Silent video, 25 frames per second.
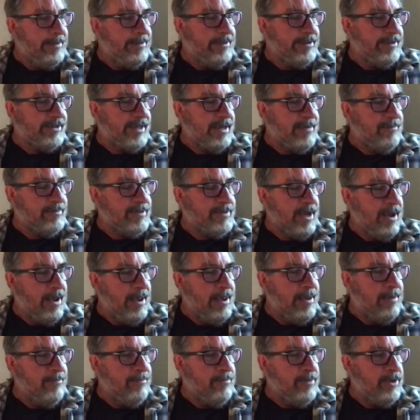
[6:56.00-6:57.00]
the same
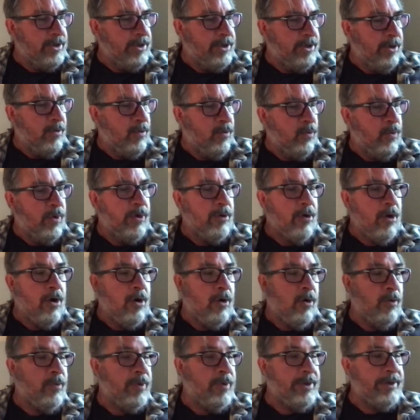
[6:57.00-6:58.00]
time, we're
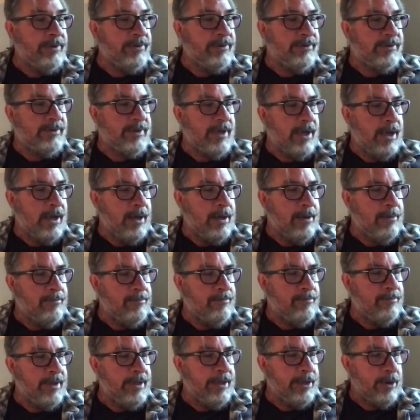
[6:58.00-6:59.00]
always,
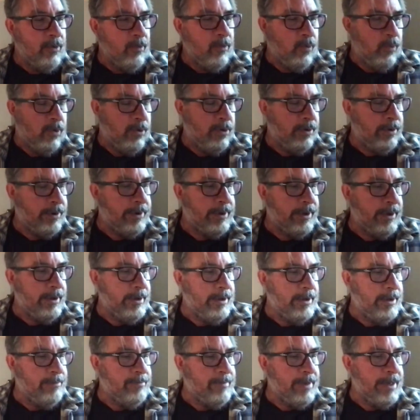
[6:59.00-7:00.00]
in our work,
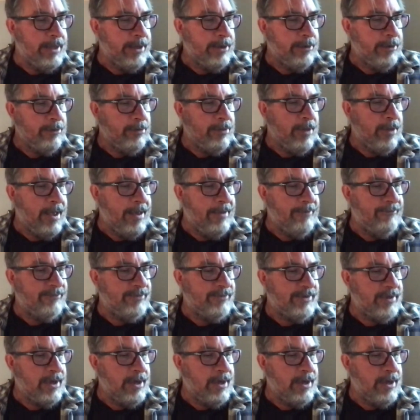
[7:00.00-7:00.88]
in our lives,